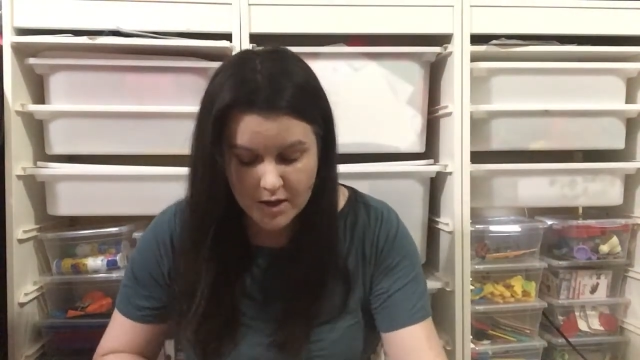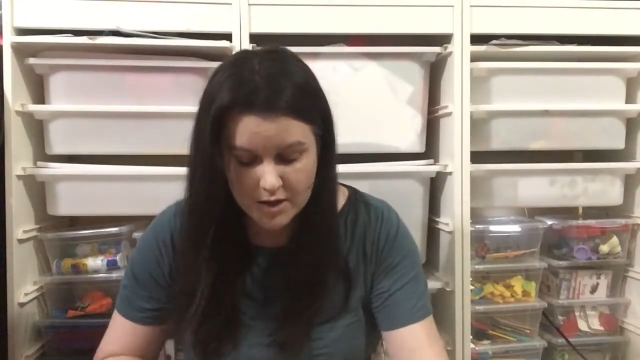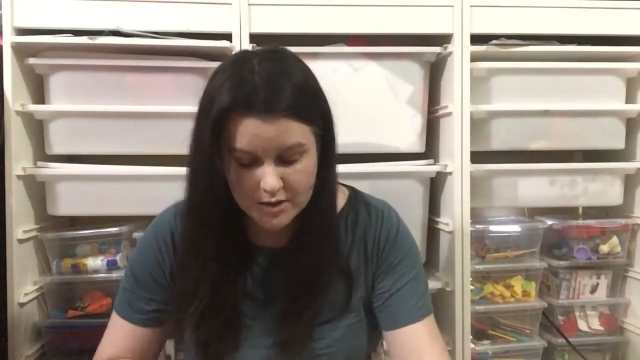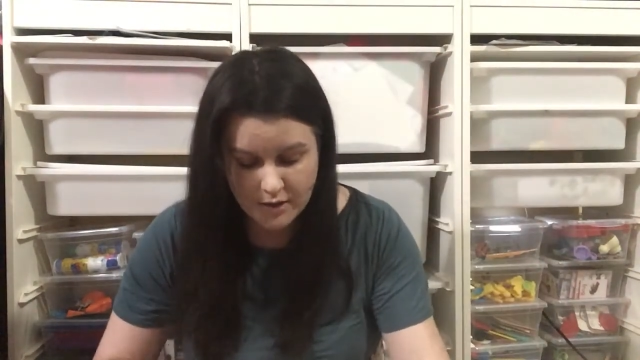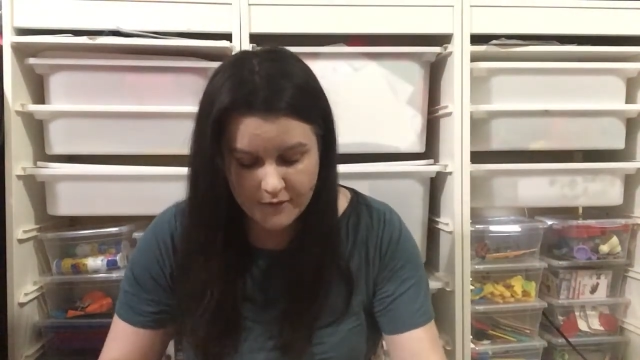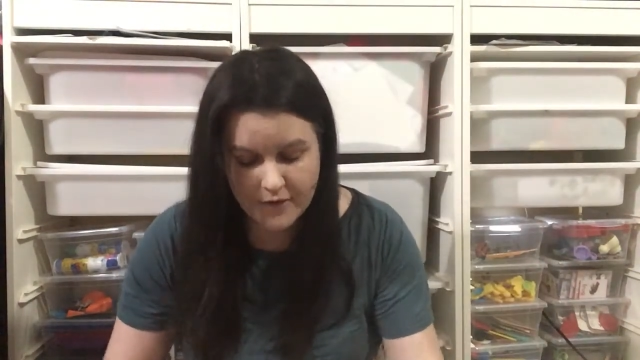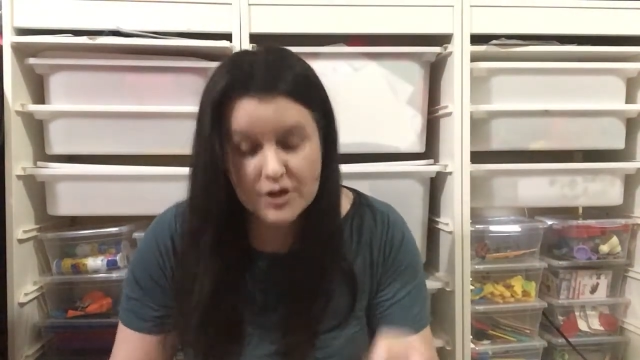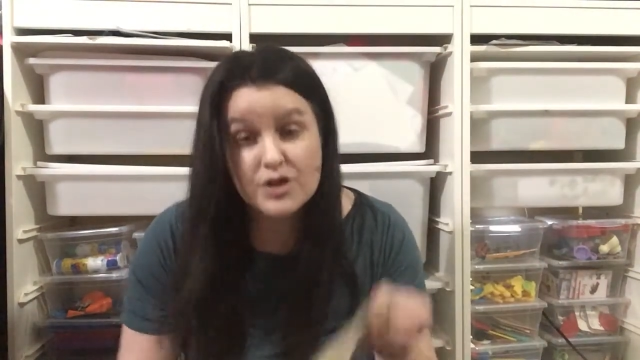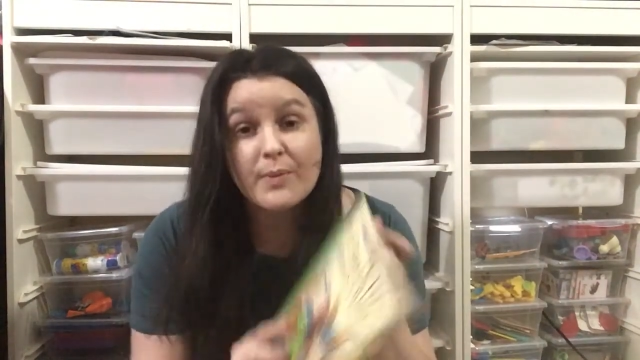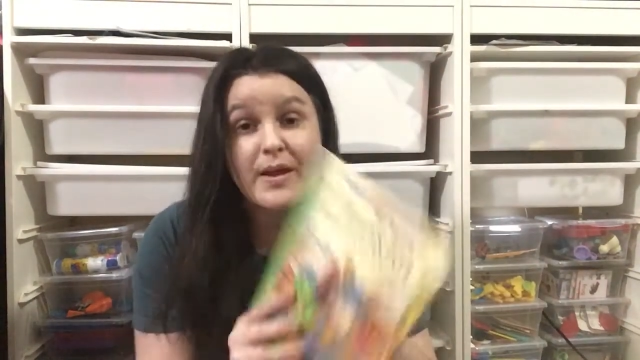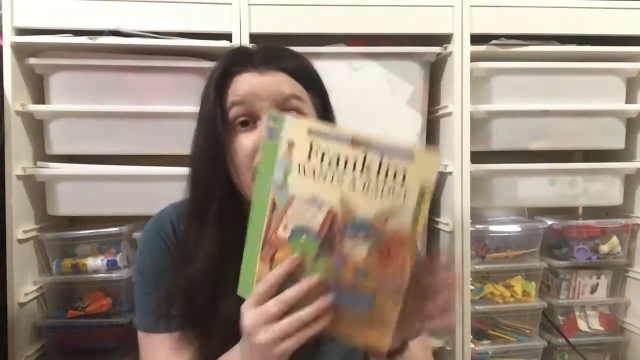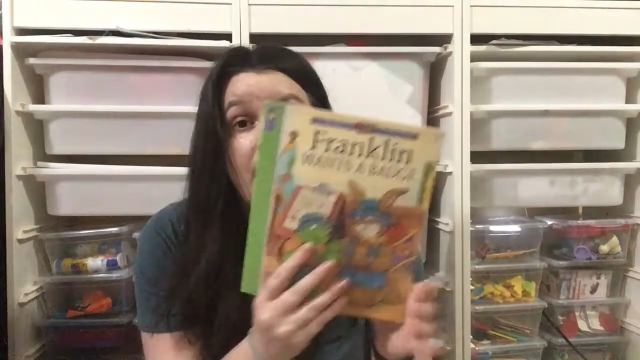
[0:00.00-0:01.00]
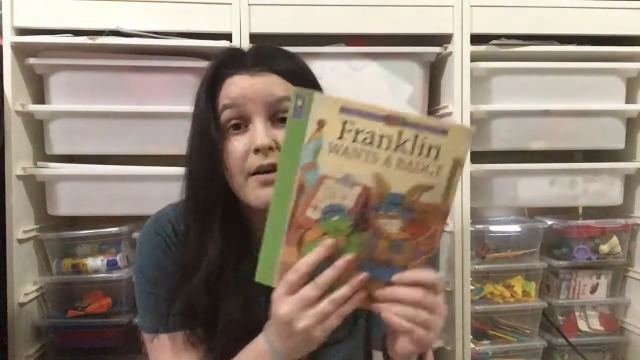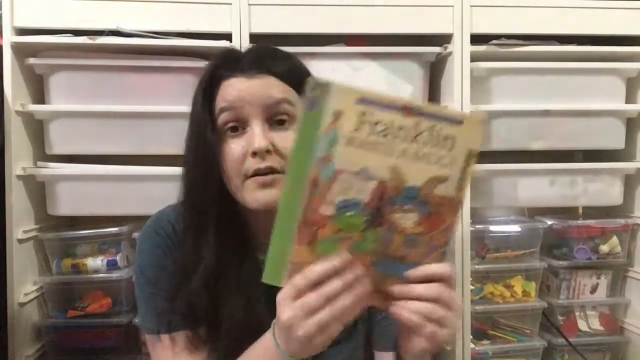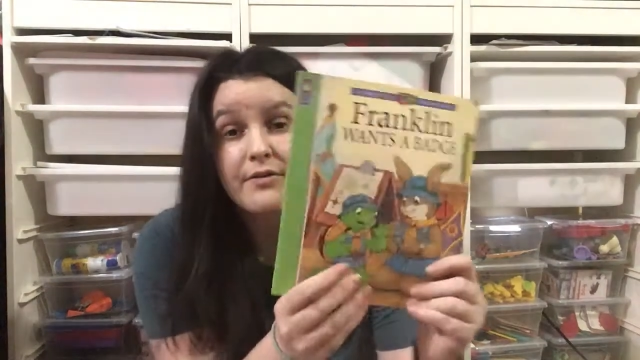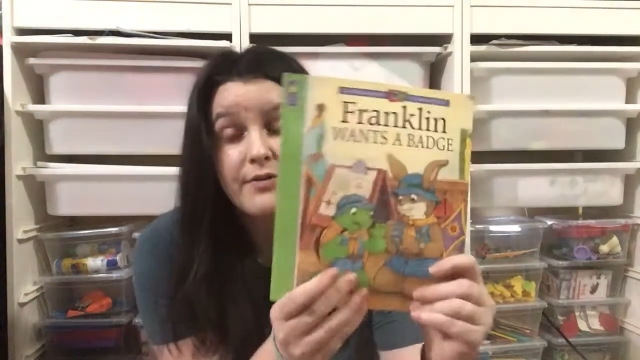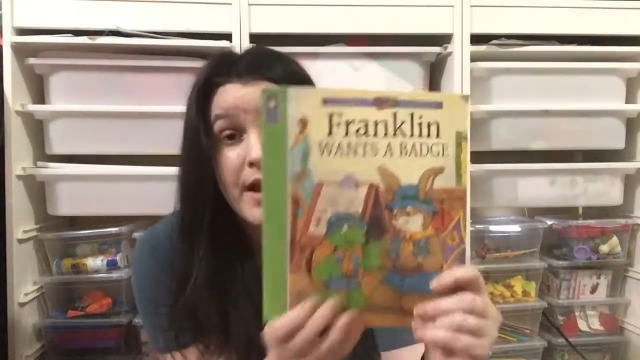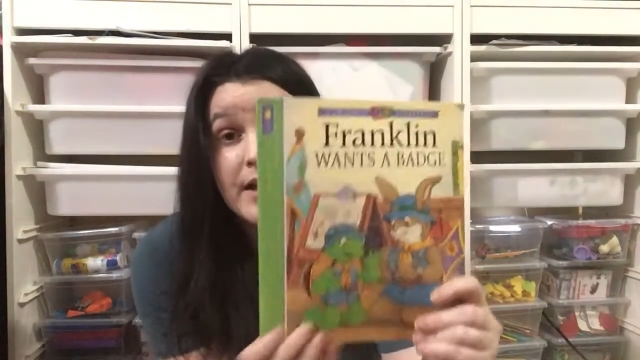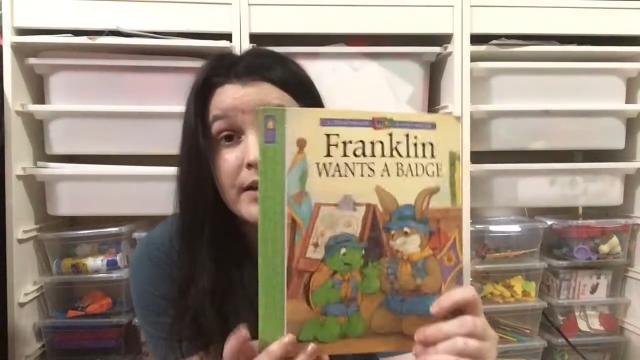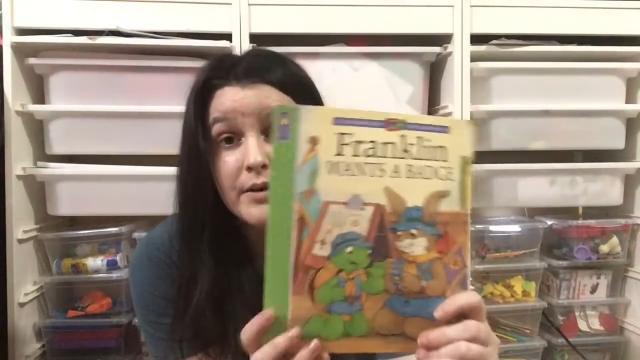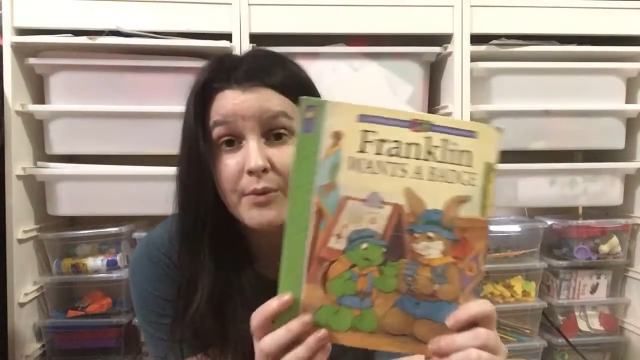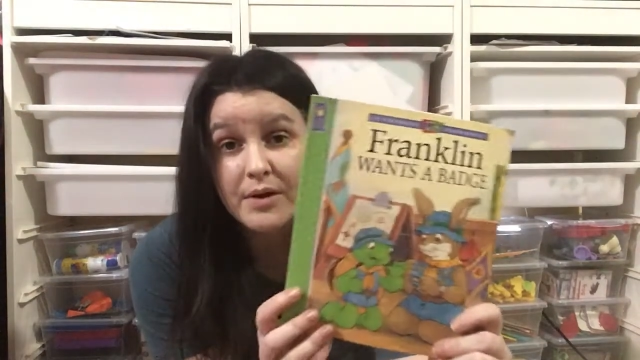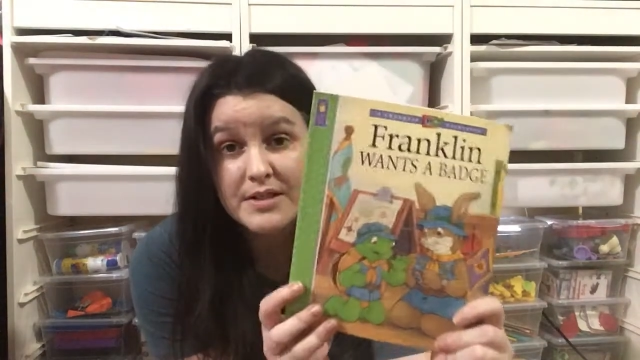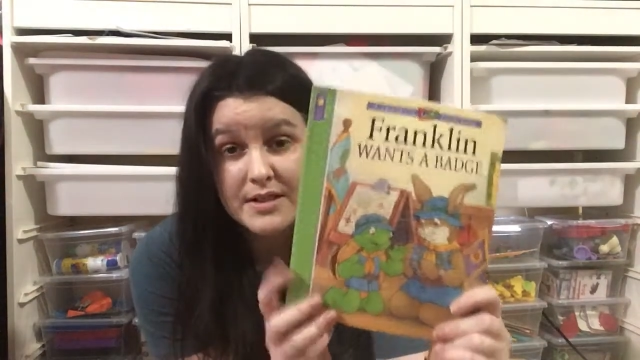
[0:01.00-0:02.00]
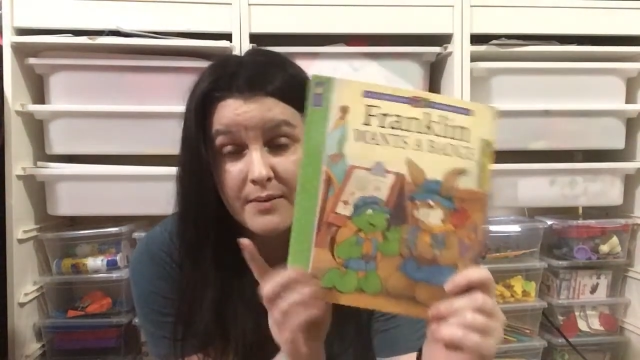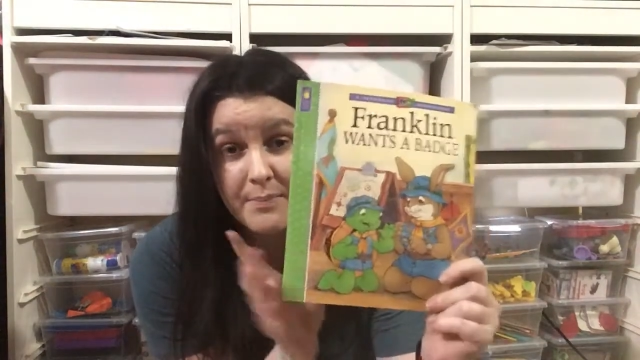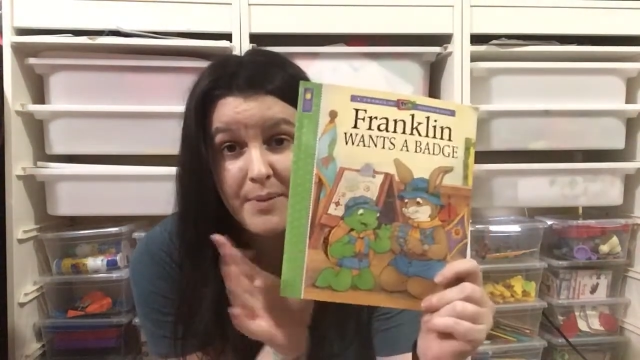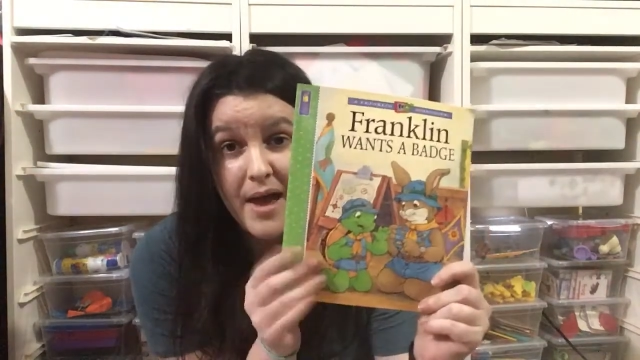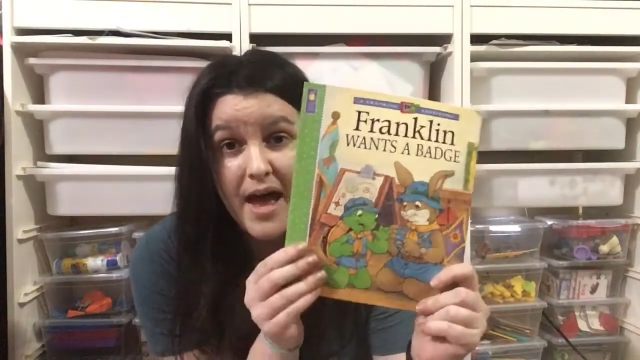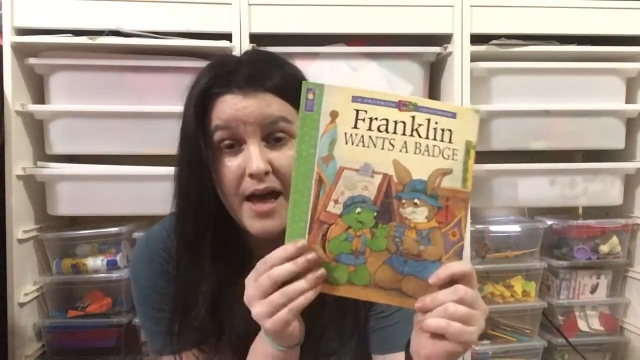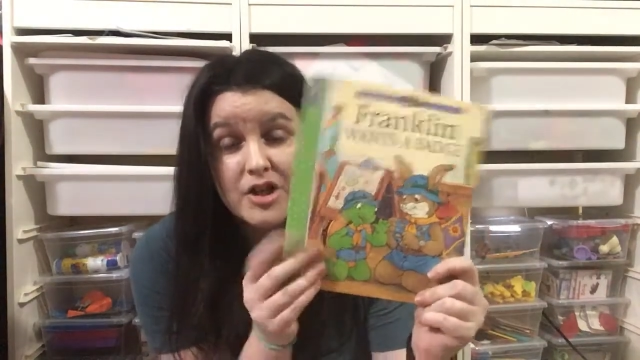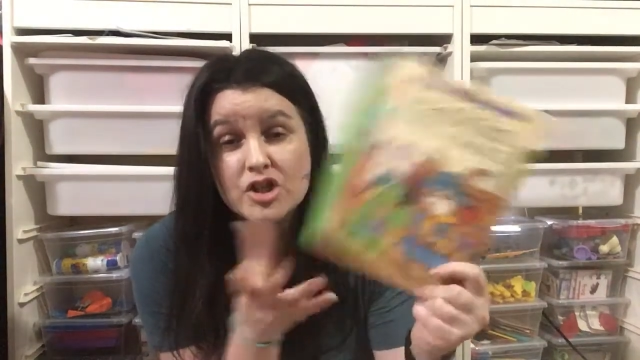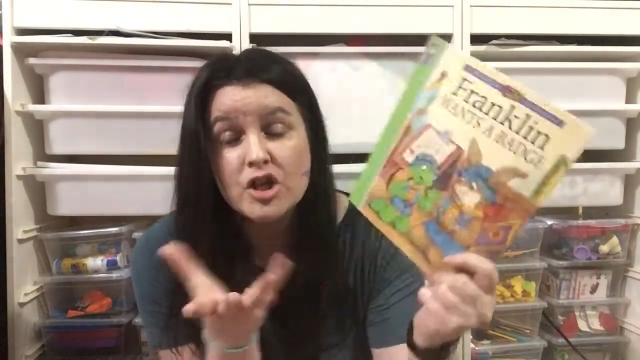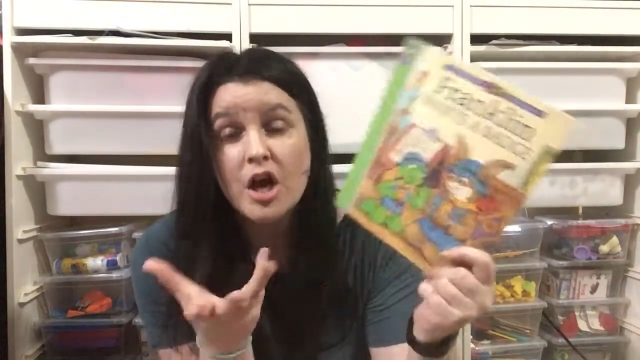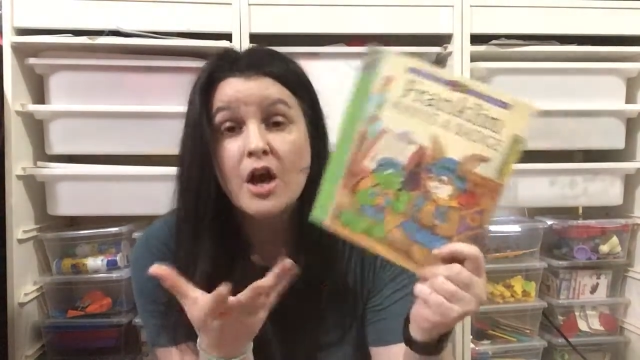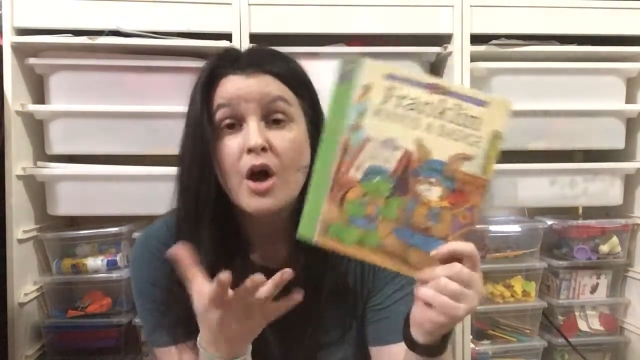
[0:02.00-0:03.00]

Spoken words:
So first we got Franklin Wants a Badge.